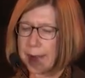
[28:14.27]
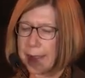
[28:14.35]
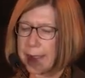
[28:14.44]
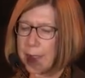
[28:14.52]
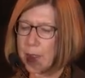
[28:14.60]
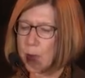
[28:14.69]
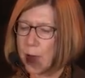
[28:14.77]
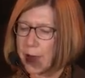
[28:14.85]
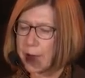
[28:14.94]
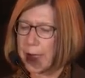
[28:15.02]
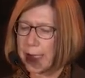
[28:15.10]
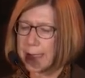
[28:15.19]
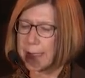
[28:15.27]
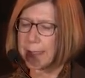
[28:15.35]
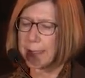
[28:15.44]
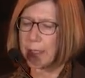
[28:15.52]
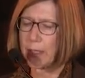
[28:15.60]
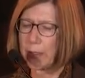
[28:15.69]
It is what makes
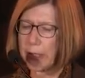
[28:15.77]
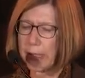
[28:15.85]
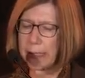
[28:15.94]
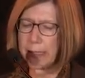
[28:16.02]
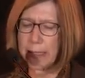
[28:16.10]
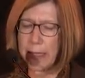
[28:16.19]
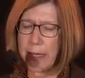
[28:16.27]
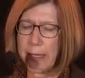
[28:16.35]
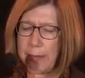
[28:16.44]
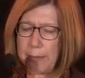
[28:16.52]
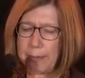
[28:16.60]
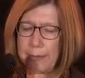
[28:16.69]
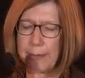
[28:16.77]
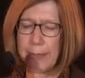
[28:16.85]
this a unique time.